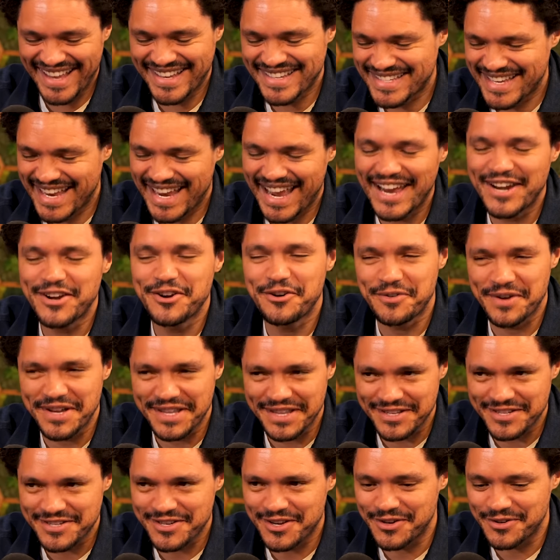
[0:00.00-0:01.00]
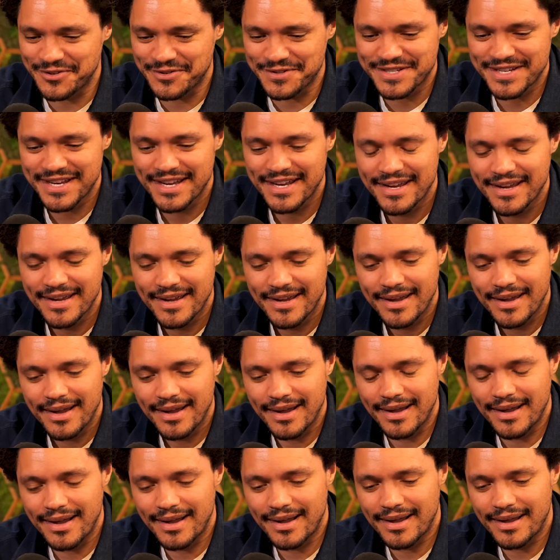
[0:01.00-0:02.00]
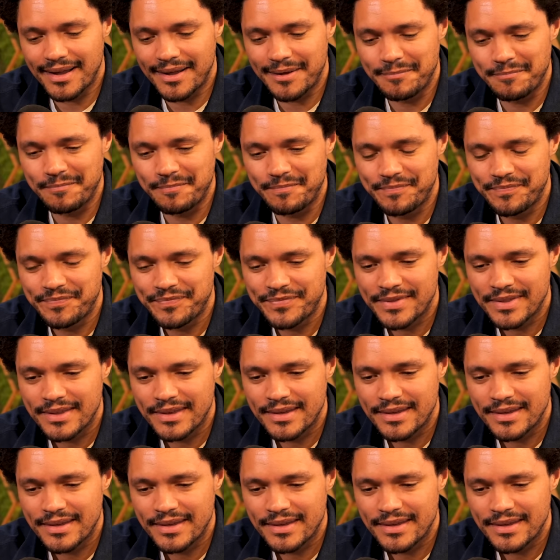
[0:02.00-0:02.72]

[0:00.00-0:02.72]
I was like, I know where this goes. Um,